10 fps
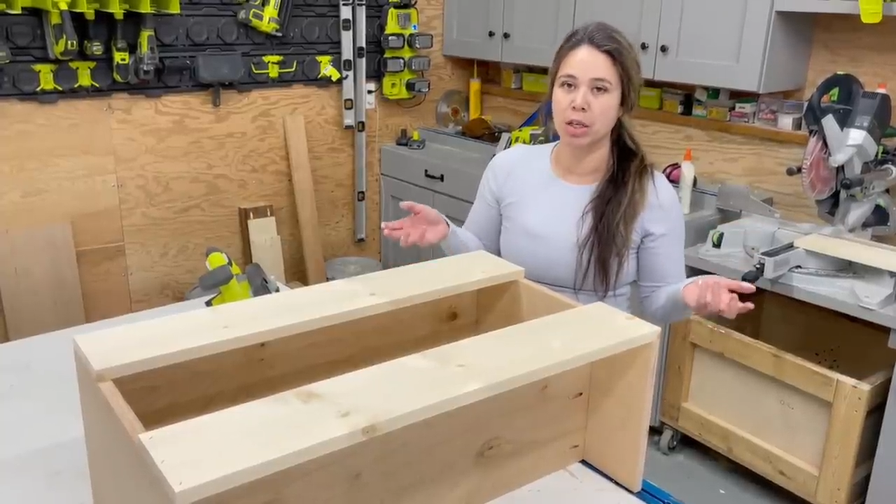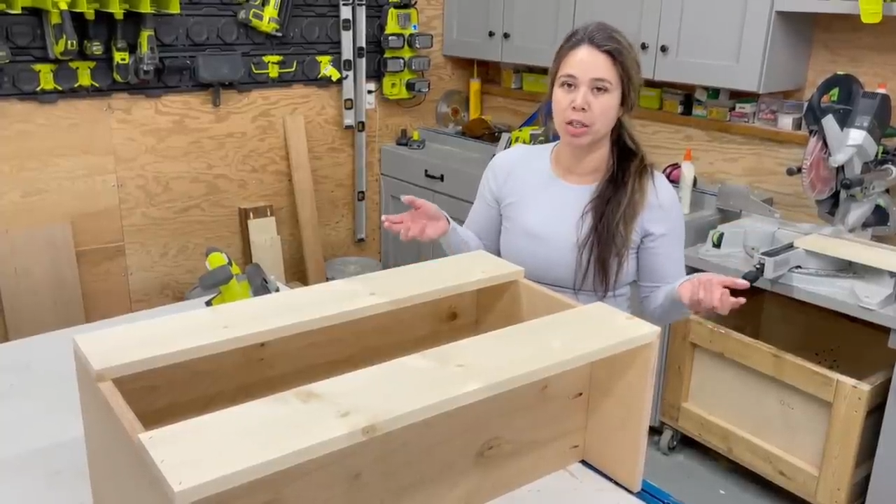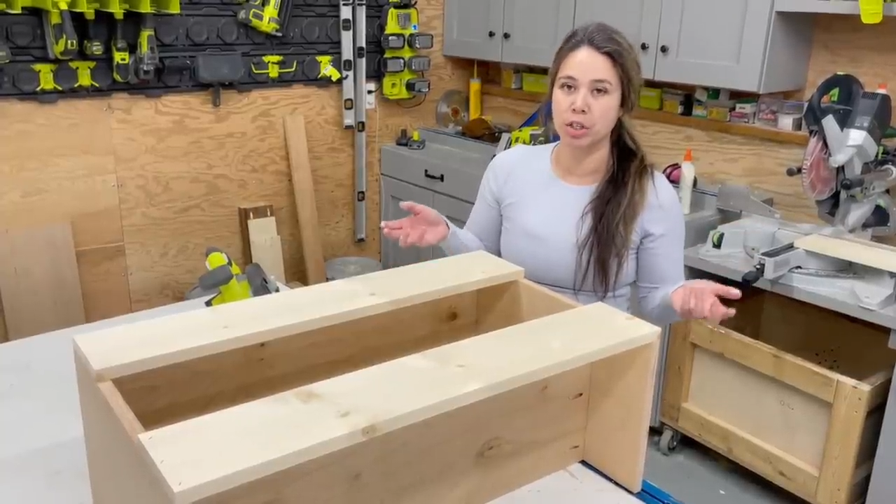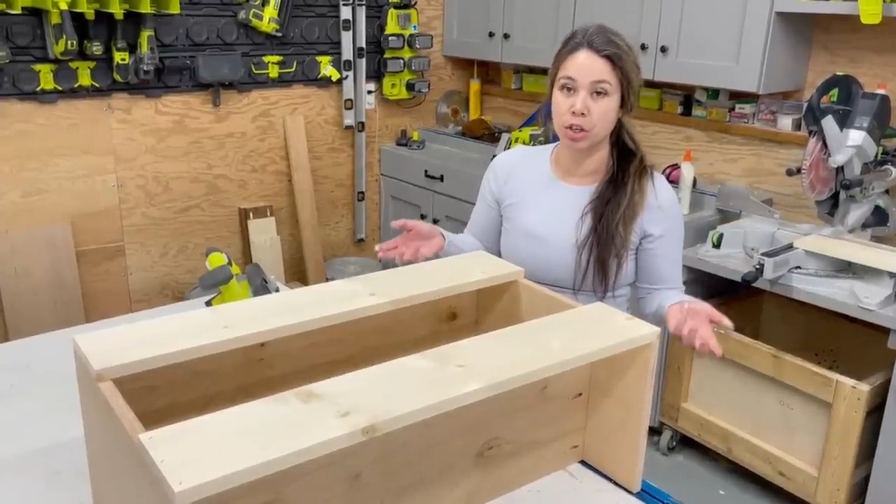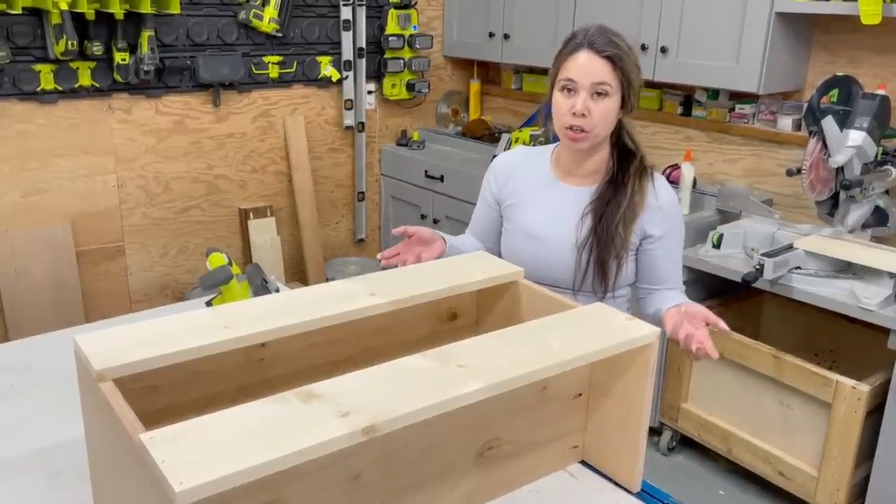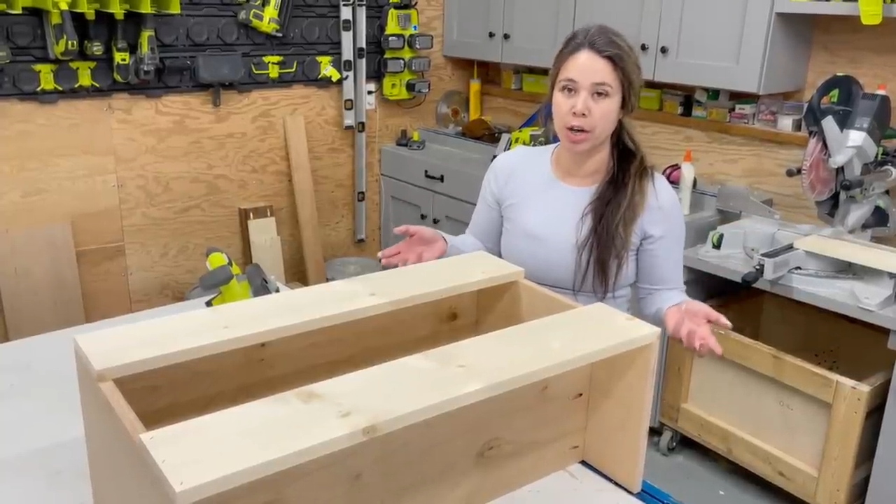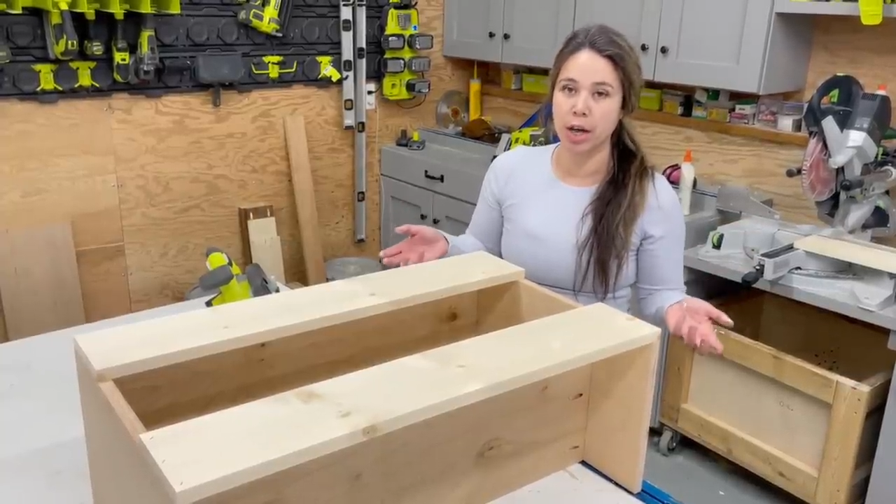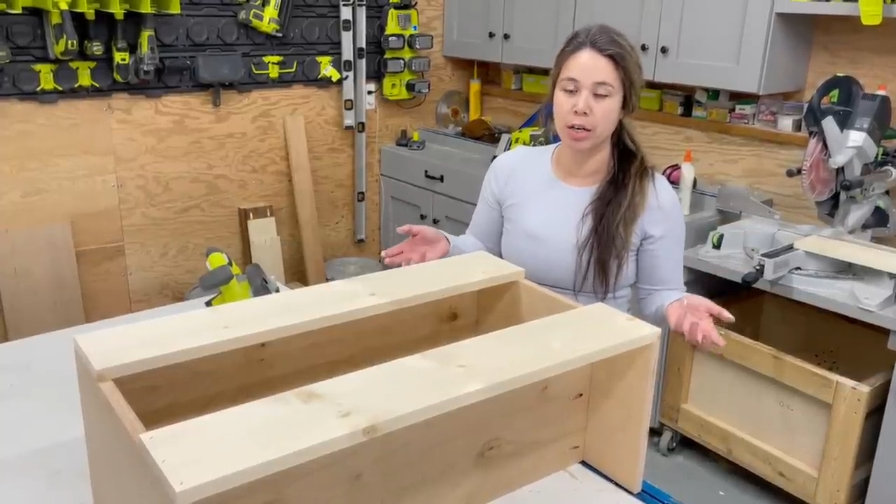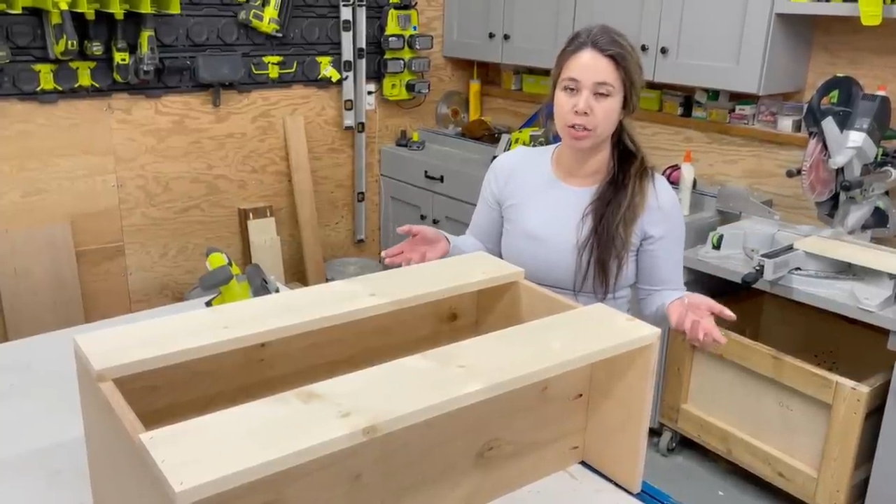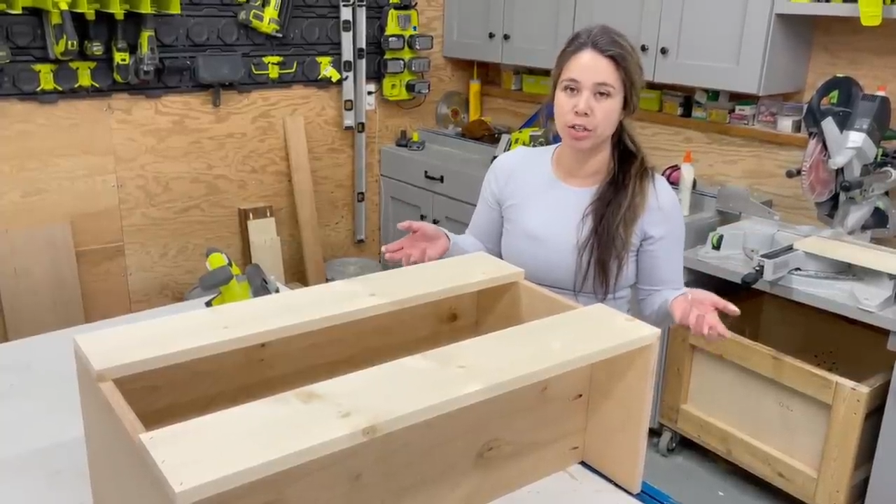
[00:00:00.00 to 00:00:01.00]
I'm gonna show you
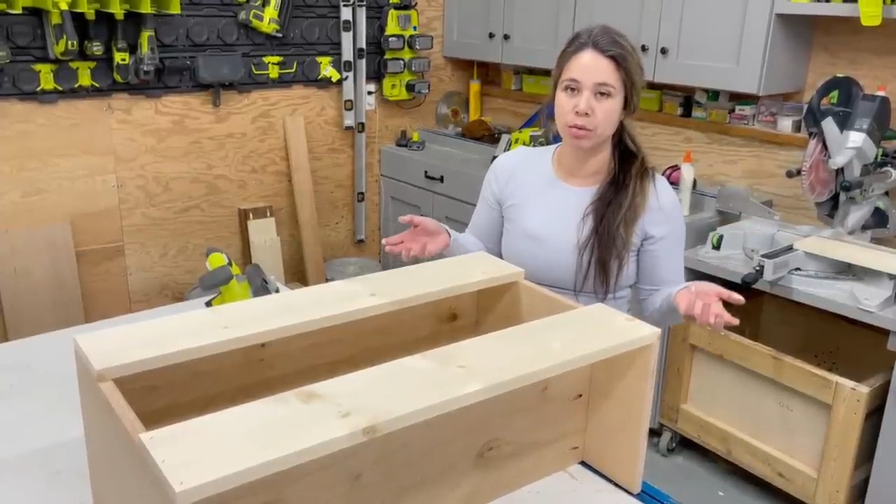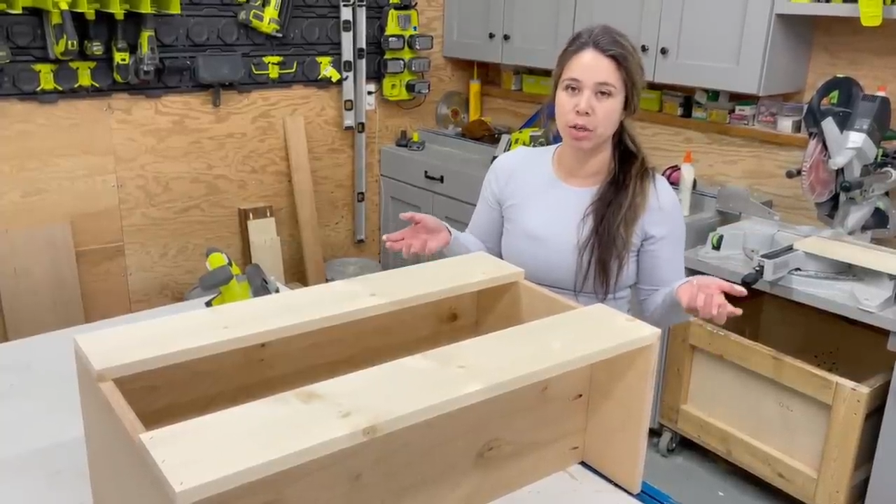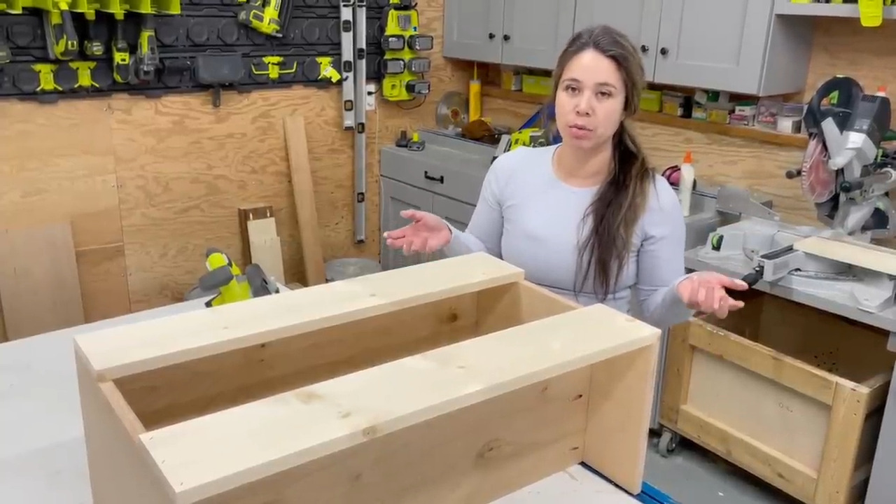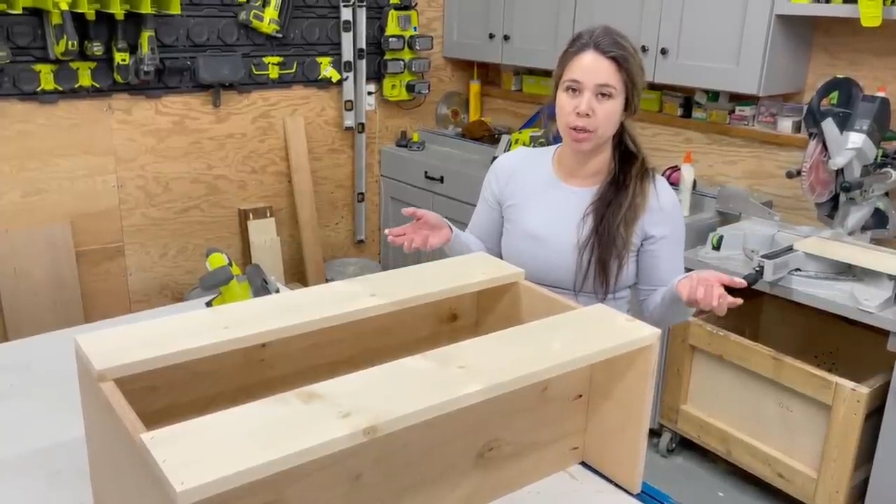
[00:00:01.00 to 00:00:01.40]
how to do it